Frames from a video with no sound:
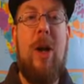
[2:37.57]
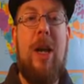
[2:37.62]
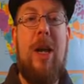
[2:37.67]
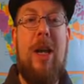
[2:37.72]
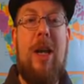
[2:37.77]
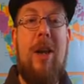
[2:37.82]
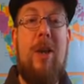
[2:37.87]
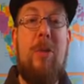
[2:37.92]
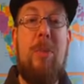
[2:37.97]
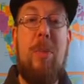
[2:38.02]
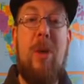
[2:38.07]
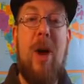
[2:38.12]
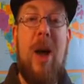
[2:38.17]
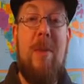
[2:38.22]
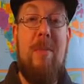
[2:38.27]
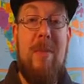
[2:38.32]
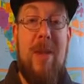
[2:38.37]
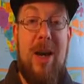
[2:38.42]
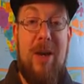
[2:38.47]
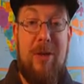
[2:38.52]
his
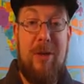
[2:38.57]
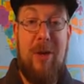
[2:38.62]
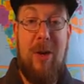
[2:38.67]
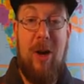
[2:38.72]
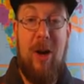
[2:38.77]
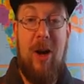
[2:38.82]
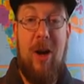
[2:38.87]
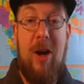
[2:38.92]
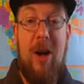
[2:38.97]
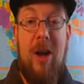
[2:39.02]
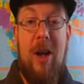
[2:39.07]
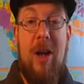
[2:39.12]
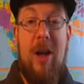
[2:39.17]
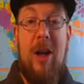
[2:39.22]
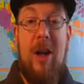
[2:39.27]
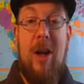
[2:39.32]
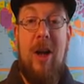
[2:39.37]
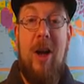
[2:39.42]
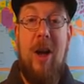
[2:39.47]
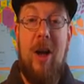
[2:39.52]
prime minister
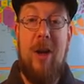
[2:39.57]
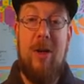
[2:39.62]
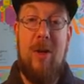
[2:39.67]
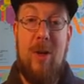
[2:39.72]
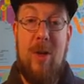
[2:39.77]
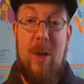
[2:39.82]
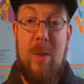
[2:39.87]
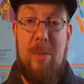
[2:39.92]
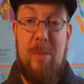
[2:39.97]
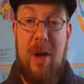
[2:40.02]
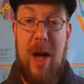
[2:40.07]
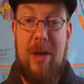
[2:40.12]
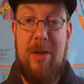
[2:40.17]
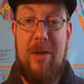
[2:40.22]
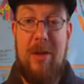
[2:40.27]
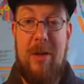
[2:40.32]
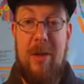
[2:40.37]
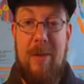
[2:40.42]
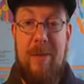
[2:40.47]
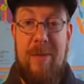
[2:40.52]
under the
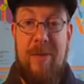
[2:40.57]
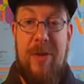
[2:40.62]
bus.